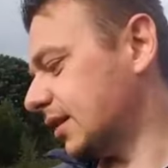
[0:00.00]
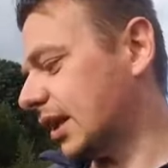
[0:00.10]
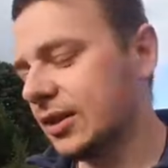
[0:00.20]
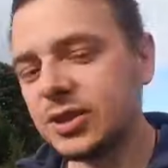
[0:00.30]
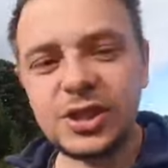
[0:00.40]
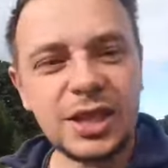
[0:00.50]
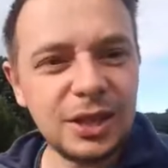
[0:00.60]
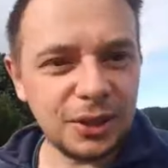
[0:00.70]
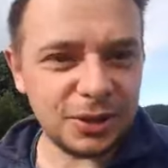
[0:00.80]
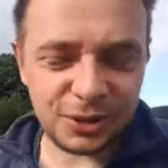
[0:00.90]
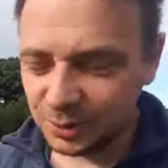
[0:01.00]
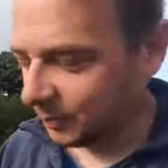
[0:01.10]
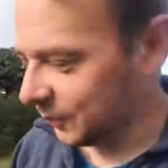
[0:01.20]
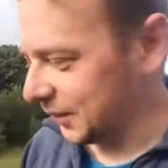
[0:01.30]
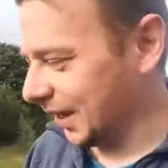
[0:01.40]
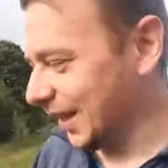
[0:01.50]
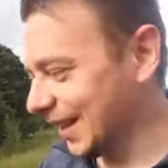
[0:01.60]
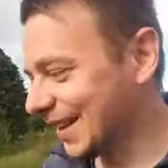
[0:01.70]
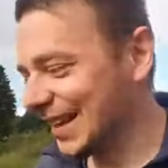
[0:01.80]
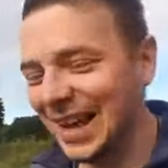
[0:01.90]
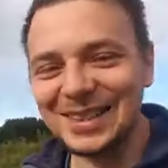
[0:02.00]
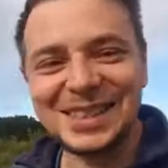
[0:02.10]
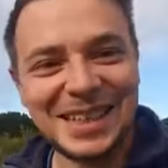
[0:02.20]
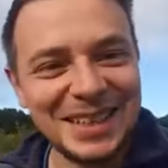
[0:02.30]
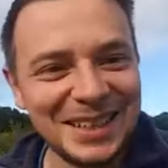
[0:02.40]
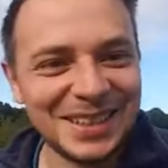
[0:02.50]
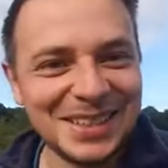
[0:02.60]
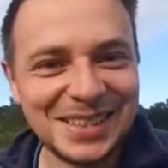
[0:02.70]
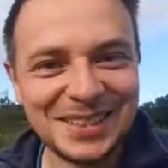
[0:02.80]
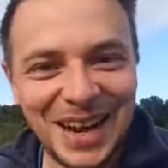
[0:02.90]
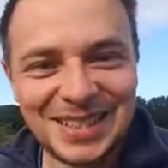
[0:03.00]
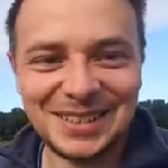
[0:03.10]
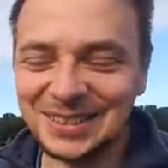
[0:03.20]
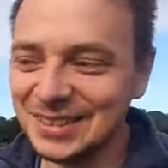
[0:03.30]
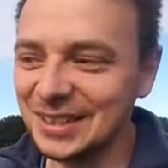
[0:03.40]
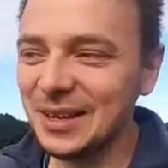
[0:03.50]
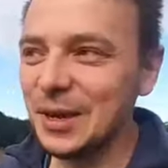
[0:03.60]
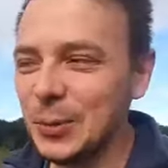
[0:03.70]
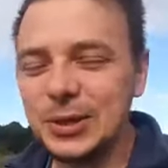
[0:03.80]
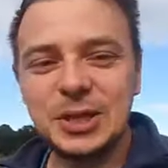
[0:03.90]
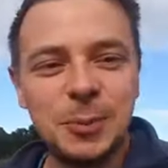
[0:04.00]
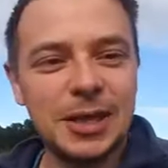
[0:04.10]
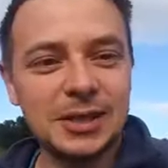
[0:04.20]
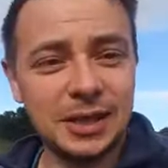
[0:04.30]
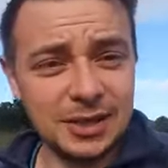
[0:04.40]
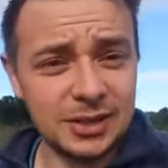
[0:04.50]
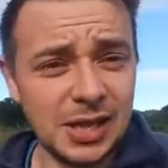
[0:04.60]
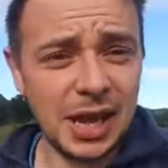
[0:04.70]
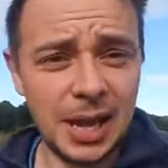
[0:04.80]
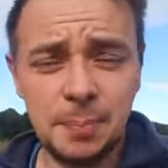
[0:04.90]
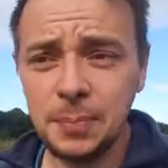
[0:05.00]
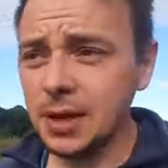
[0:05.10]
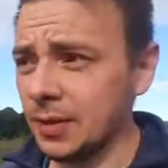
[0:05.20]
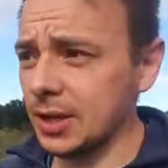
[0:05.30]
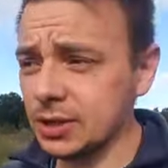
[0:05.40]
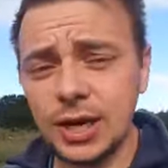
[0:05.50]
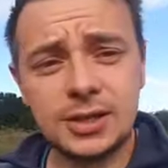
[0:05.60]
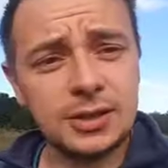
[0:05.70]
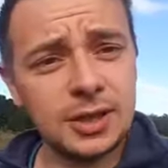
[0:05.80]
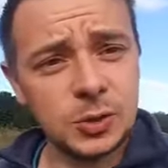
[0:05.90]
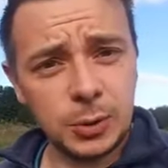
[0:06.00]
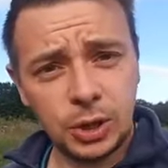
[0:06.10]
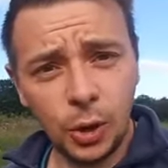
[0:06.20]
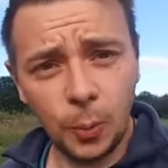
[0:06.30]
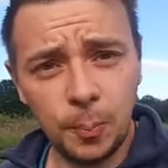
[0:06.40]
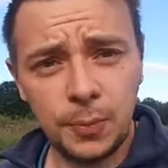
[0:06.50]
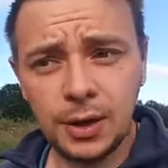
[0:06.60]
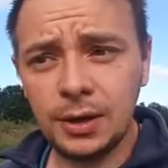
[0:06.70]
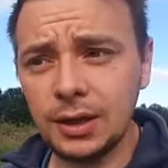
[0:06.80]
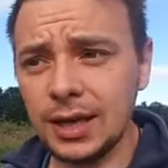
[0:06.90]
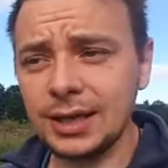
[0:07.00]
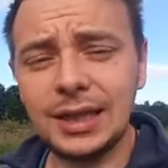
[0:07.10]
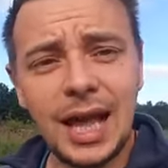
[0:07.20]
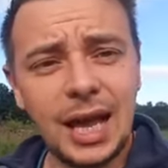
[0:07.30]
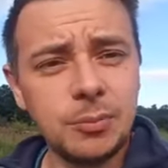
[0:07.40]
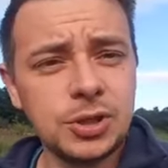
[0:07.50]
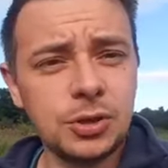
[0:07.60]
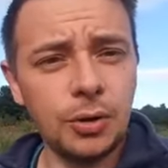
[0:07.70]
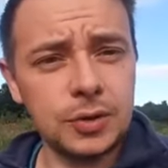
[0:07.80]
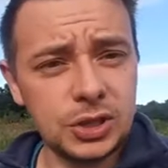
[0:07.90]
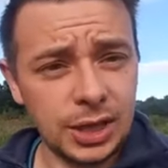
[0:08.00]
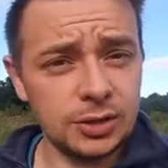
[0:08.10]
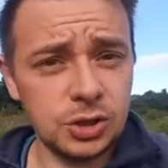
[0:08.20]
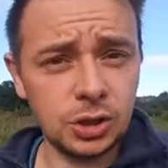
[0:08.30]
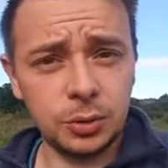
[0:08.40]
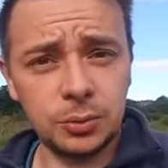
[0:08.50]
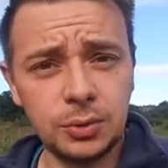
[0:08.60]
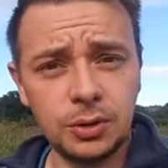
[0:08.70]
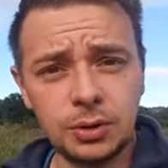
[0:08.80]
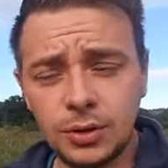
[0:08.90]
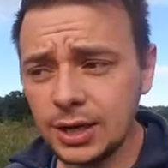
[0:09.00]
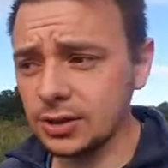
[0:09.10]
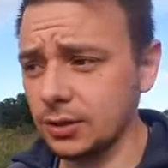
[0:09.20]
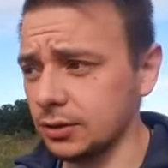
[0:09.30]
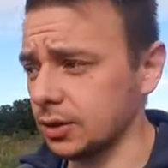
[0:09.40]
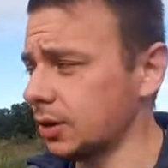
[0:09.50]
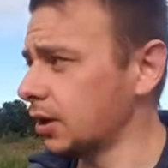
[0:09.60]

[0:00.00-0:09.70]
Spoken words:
calciculous calciculous grassland, which is basically to say this grassland has become like a limestone sand dune grassland,